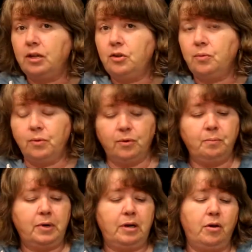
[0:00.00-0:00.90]
in your room,
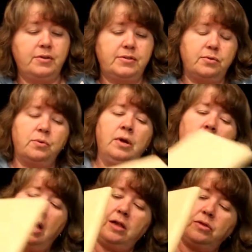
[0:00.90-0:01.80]
but also
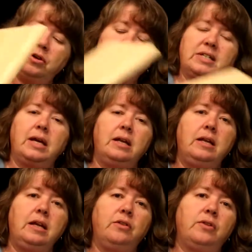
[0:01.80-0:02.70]
I thought it was kind of
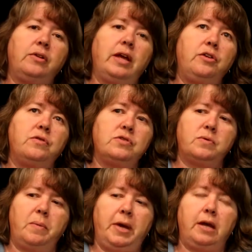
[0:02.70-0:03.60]
neat, the lanyards
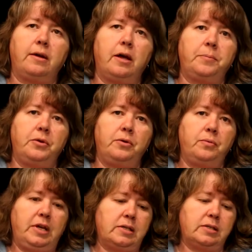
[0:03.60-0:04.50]
we made a couple of
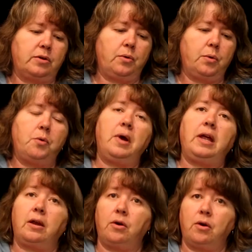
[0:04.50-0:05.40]
weeks ago
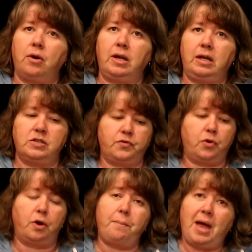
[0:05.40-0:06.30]
in our kits for
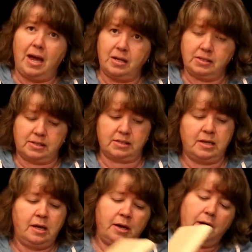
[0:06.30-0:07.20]
our masks.
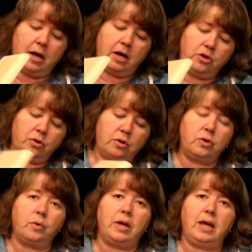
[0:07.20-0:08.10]
You can
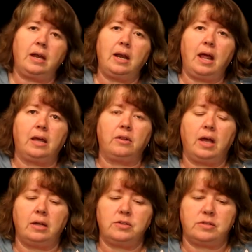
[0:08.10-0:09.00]
go ahead and hang
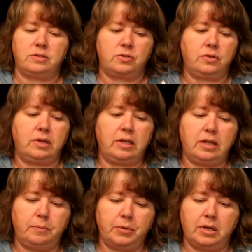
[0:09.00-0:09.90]
that so you can
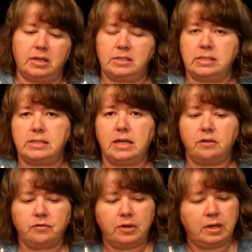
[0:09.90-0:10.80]
keep it nice and
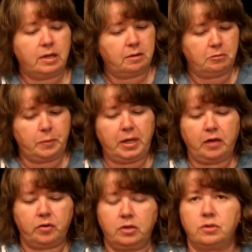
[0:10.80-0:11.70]
safe. Maybe
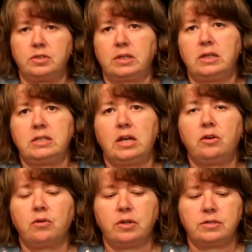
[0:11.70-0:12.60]
have a little
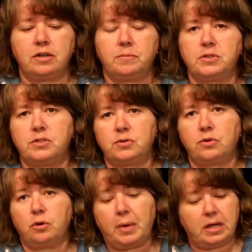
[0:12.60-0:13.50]
container on top to
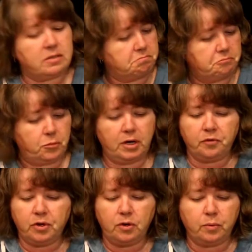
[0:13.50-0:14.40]
store your mask.
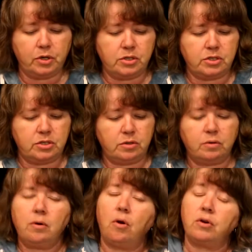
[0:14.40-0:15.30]
Whatever you want to
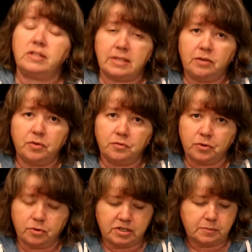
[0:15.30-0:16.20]
do, or save it
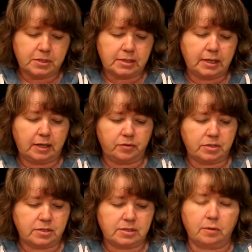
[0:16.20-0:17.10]
for Christmas and give
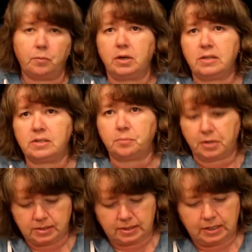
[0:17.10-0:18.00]
it to someone as a
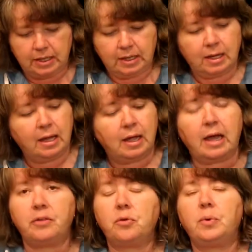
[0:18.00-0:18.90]
present.
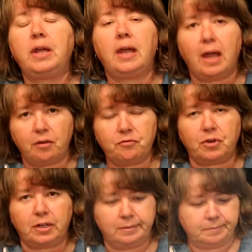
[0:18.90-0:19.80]
Either way, have fun.